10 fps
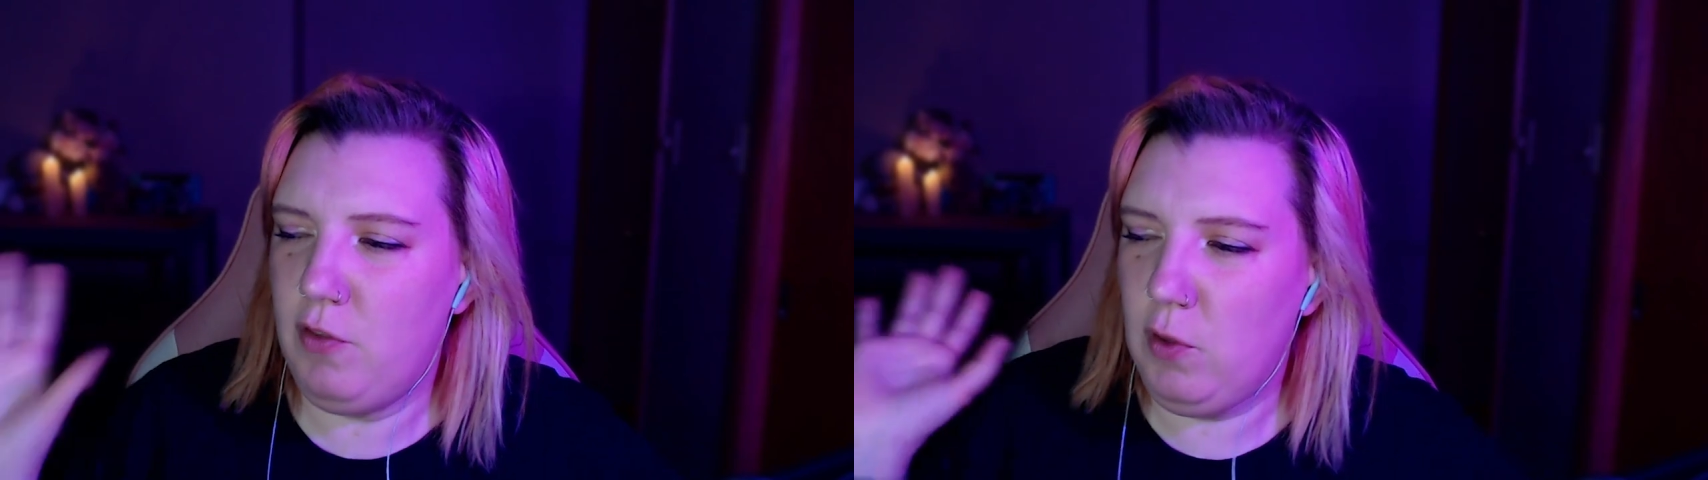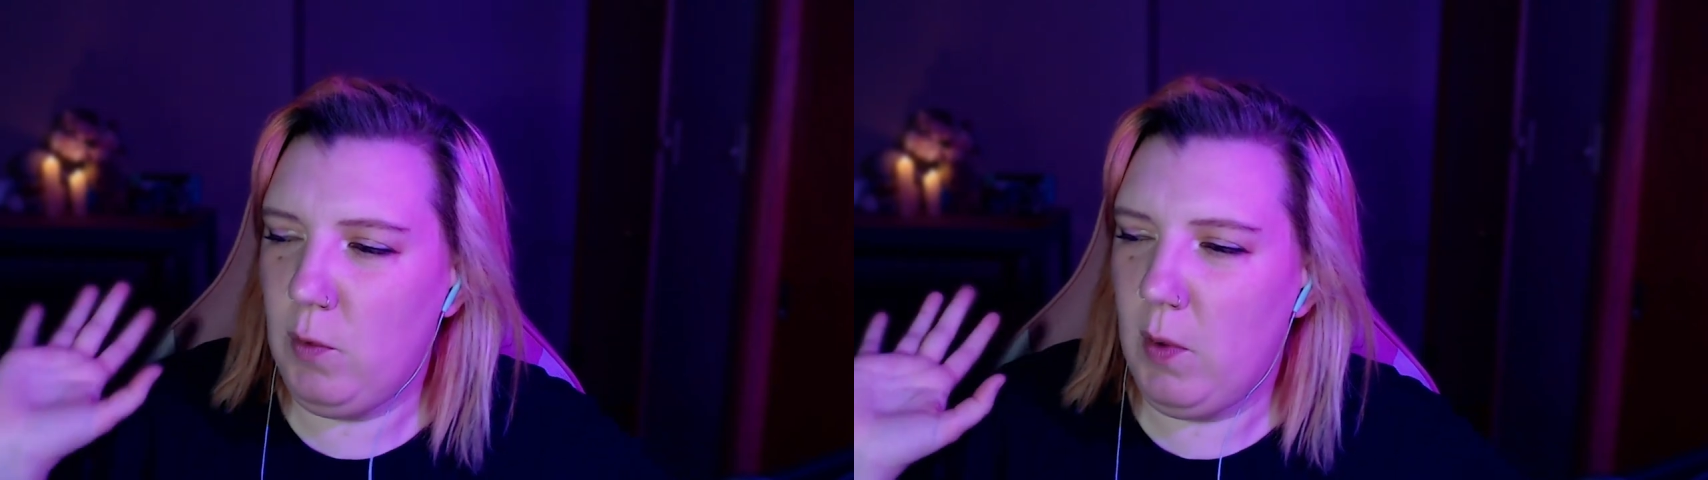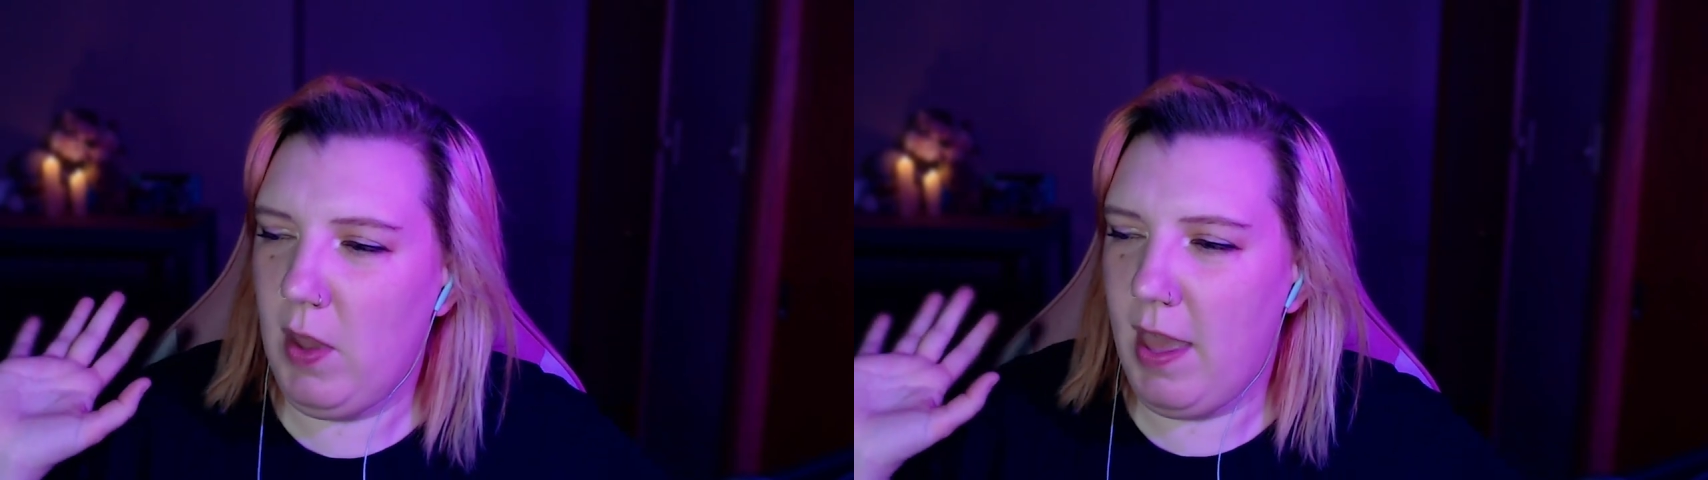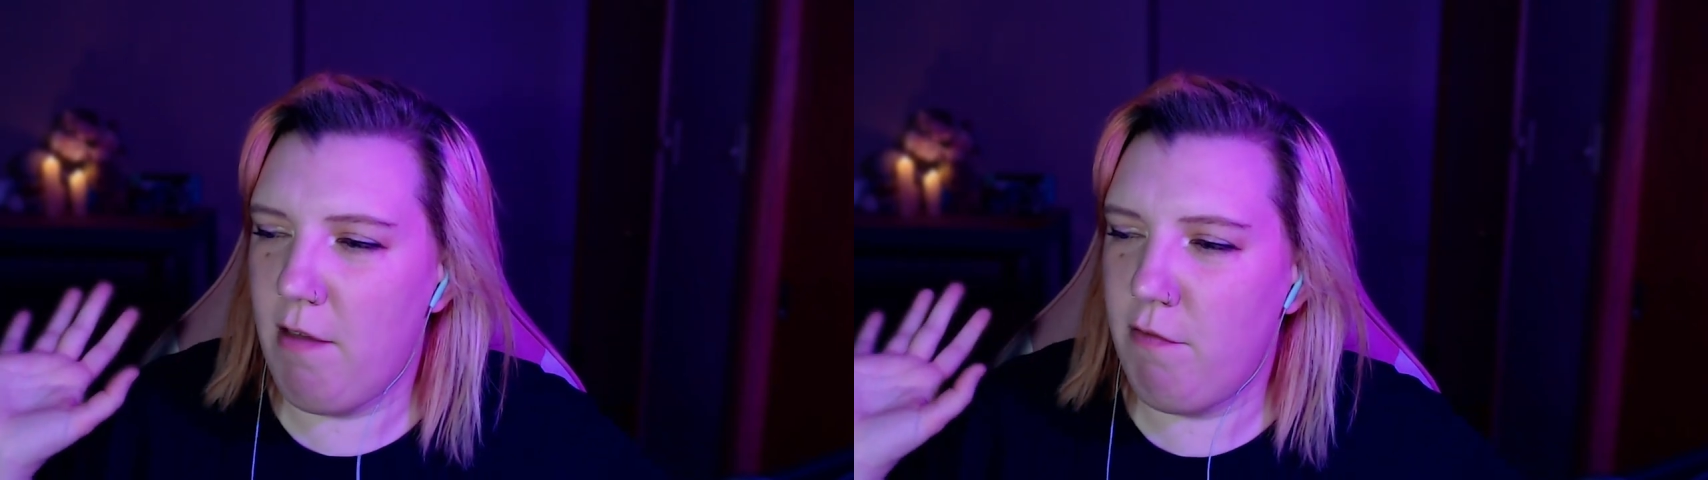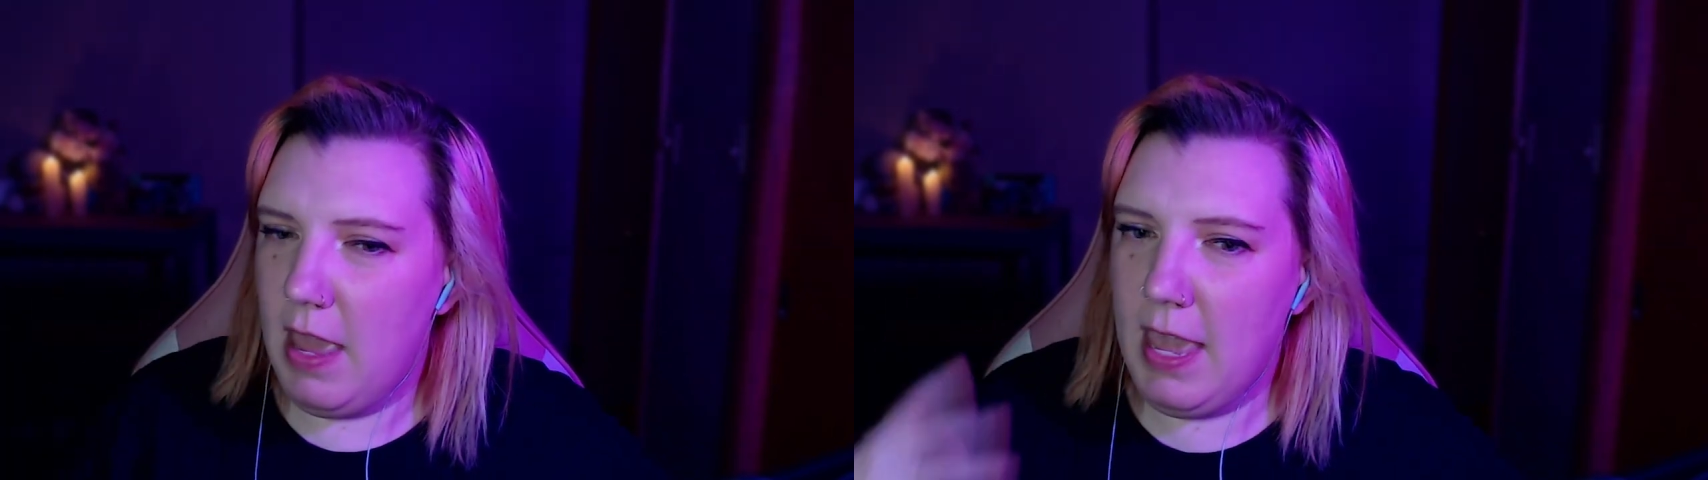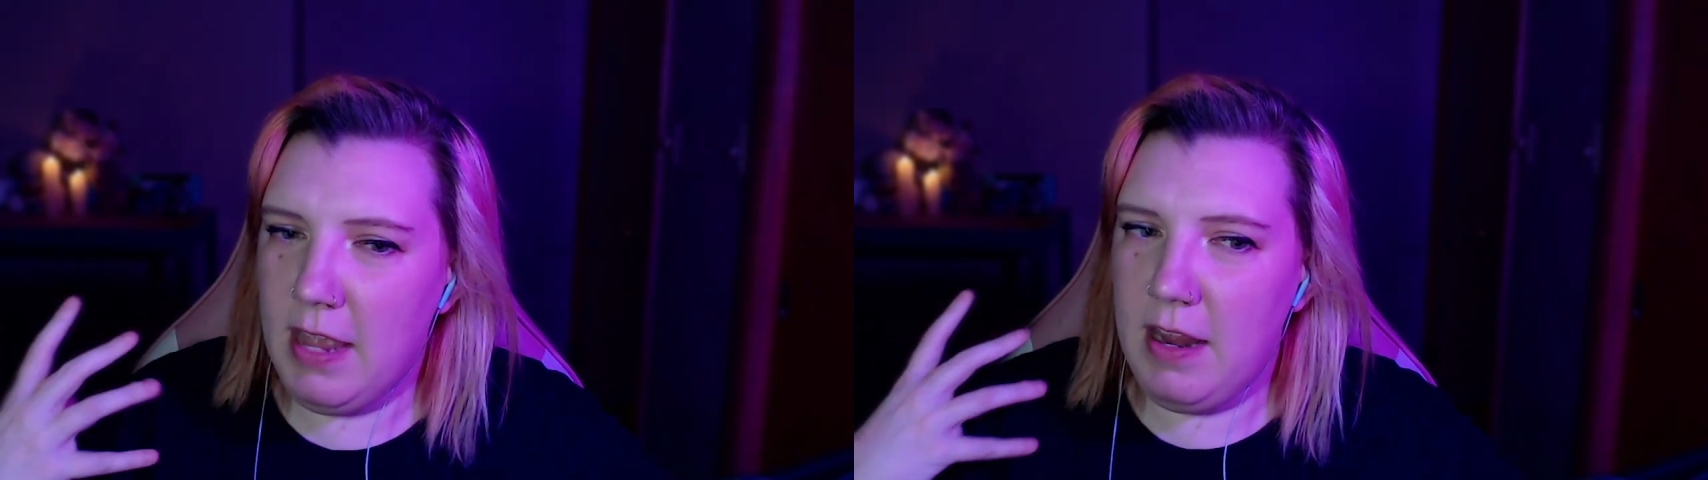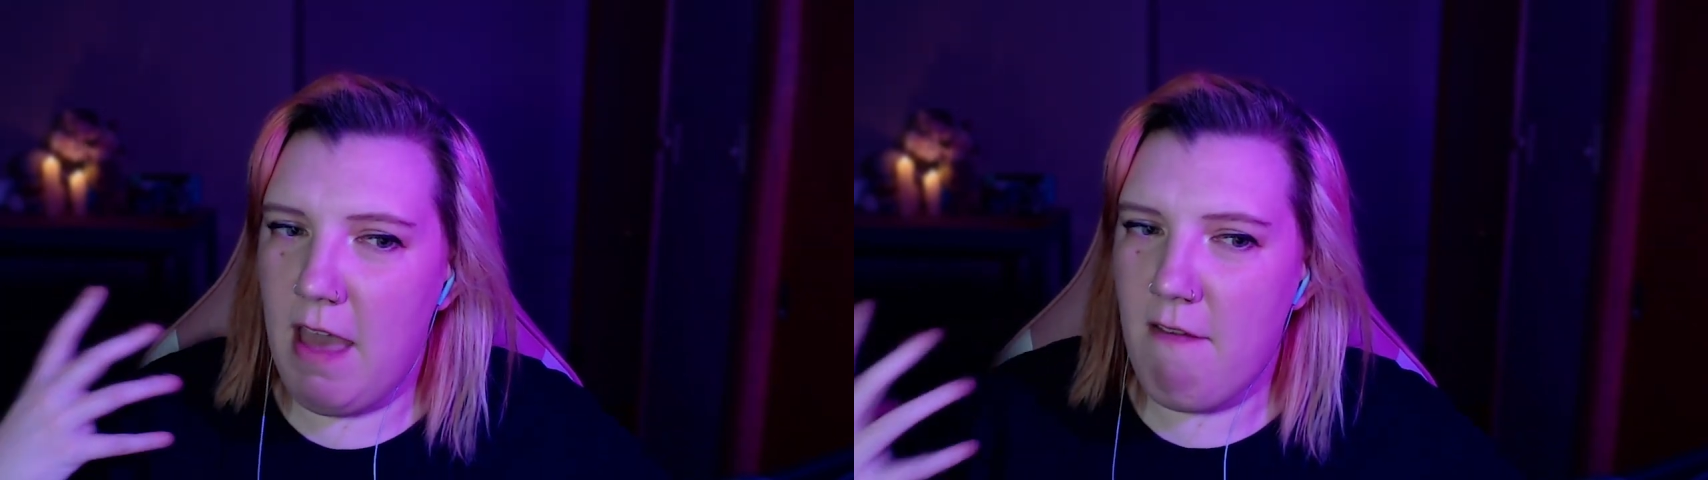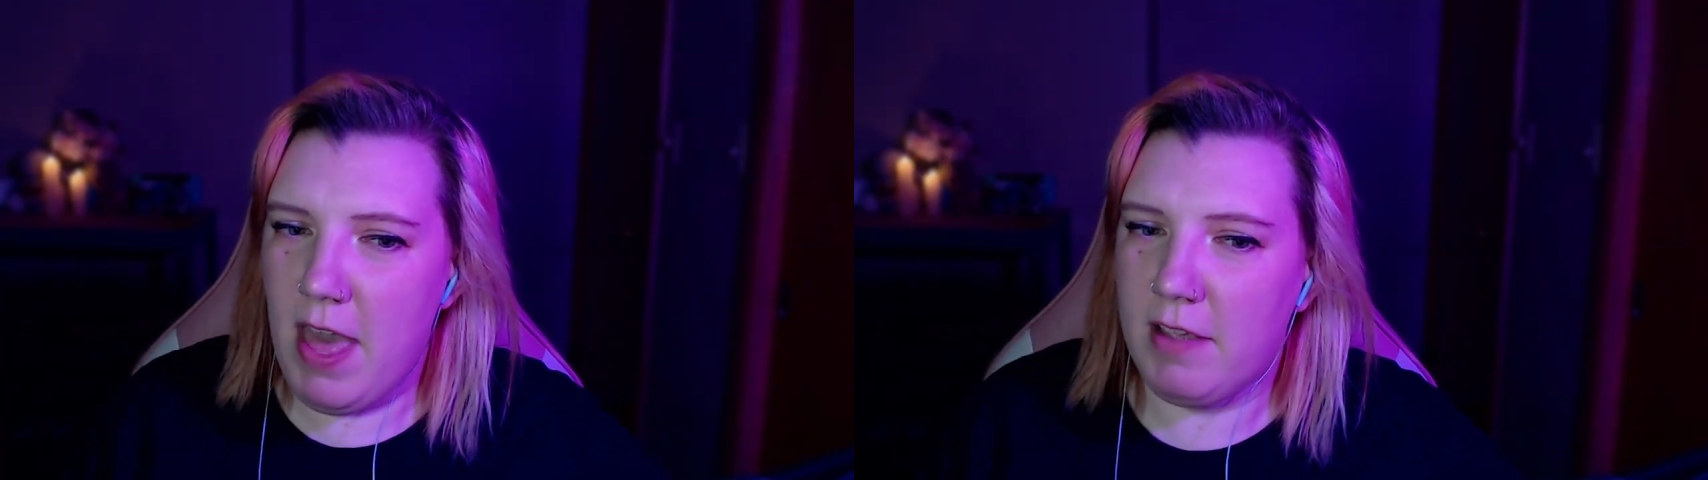to have and
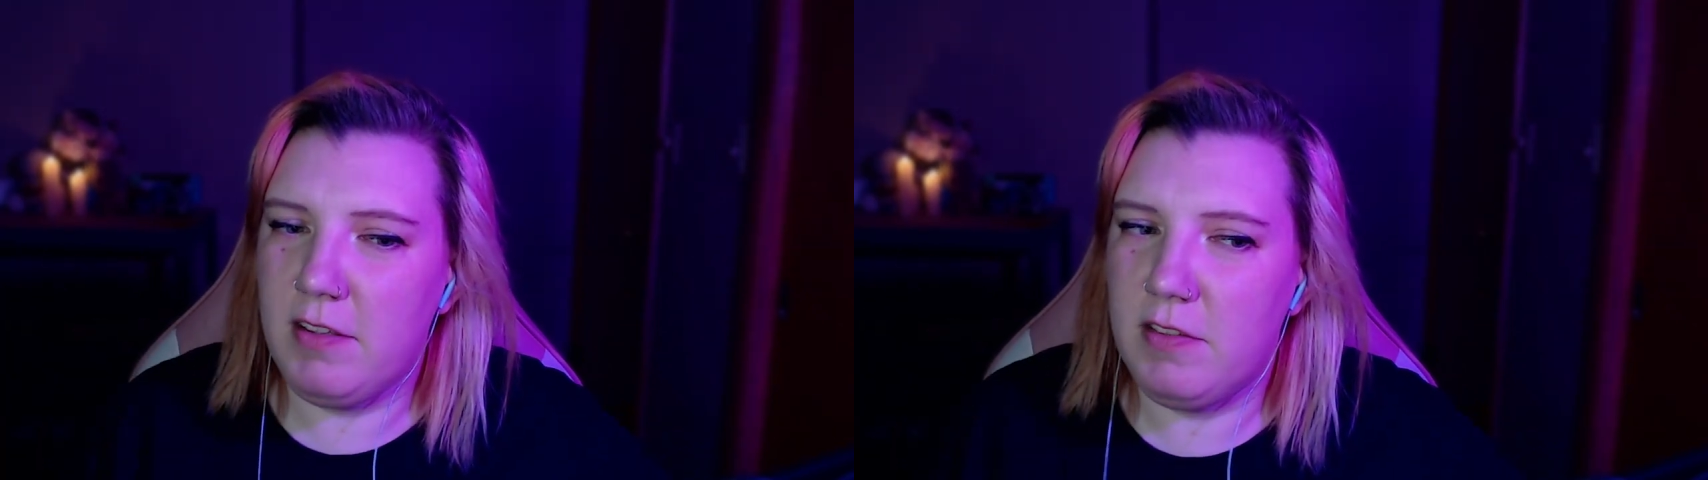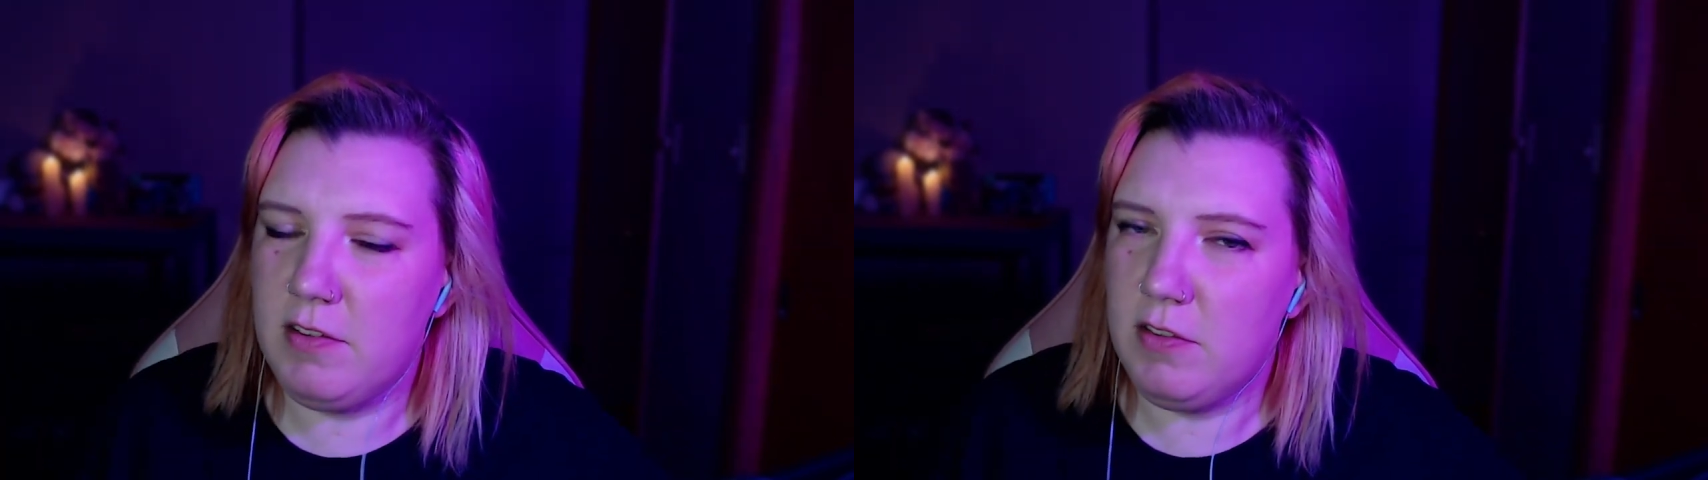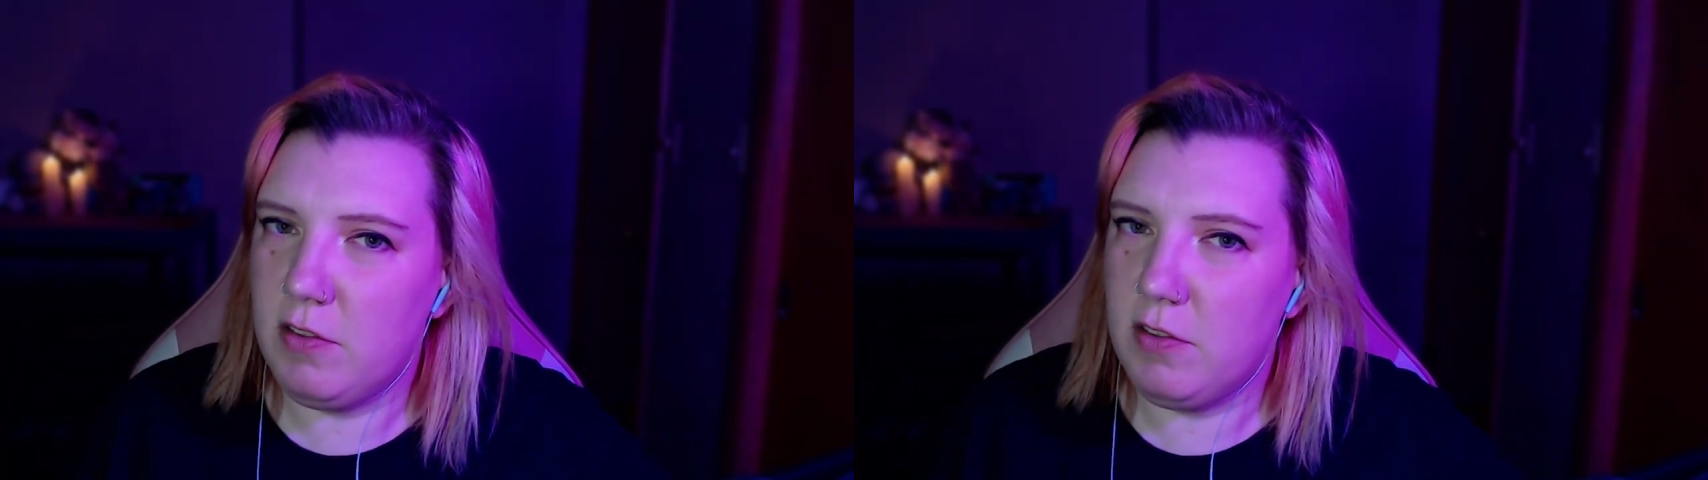have access to the